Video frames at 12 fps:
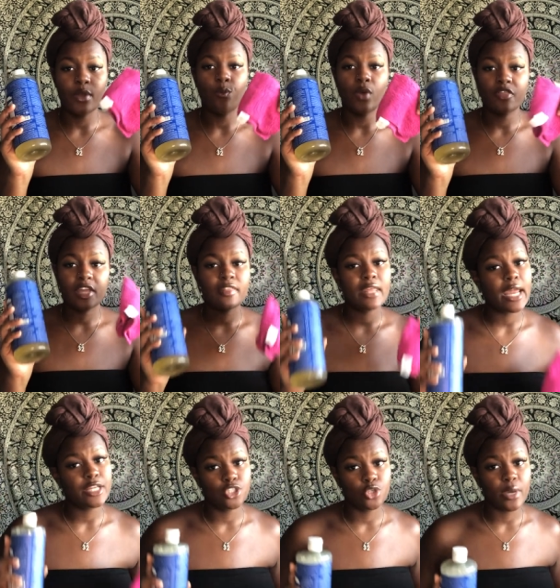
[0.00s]
And one thing that
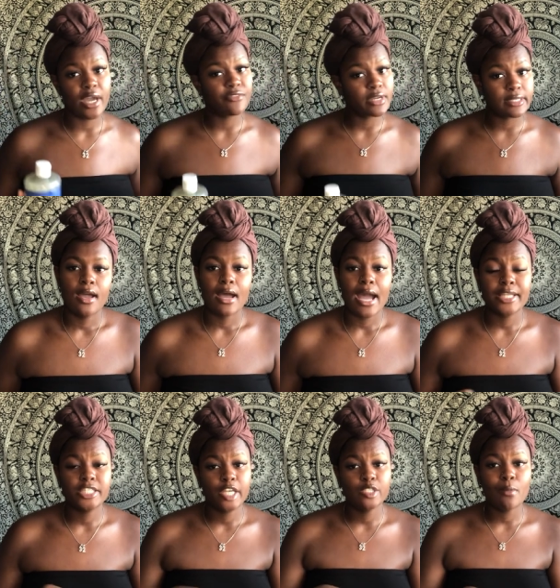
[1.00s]
I do every day, I
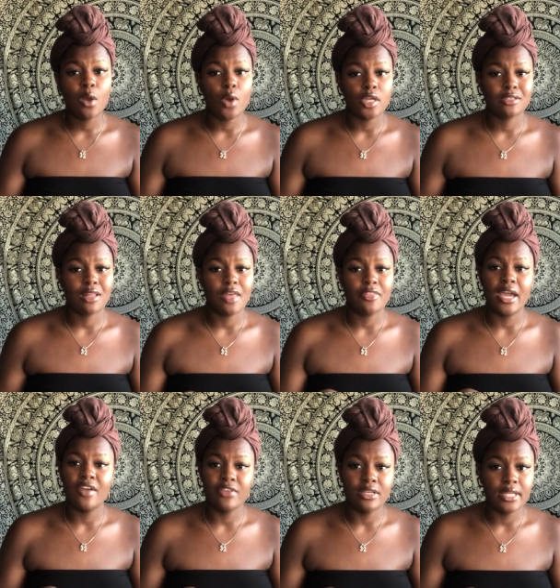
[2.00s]
change my washcloth
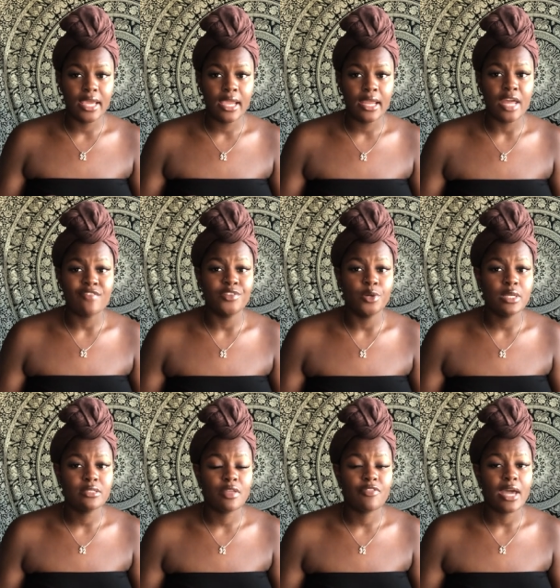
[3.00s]
every day, and I've
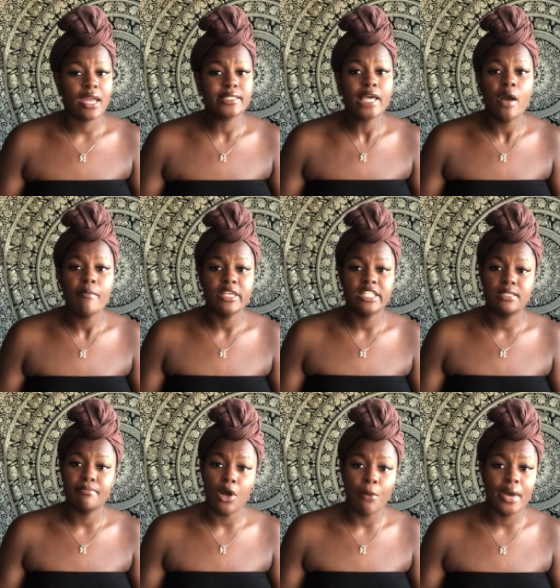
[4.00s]
noticed that that has helped me
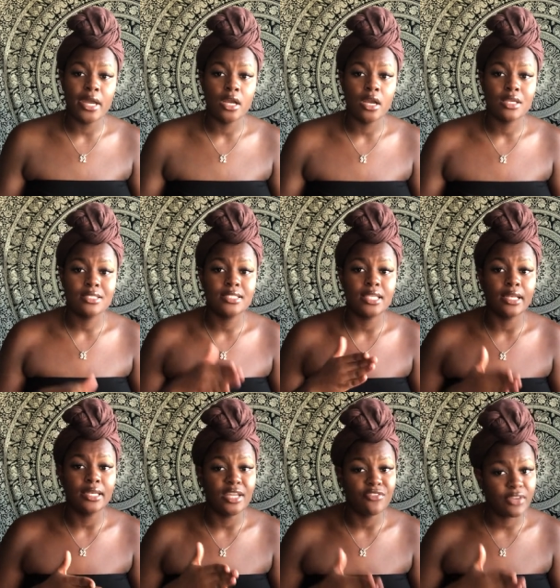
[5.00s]
smell better
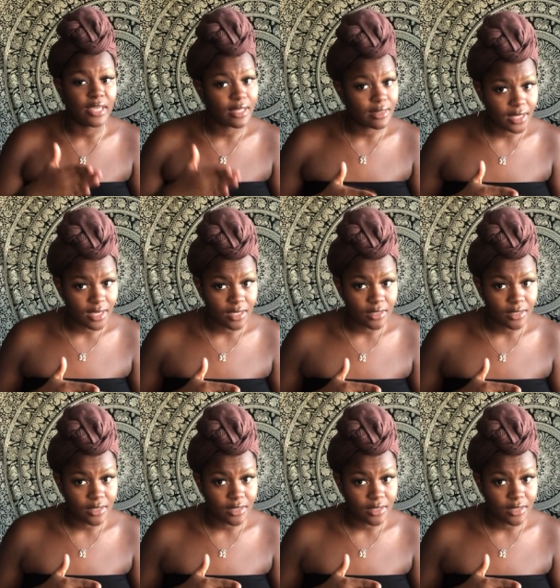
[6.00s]
significantly.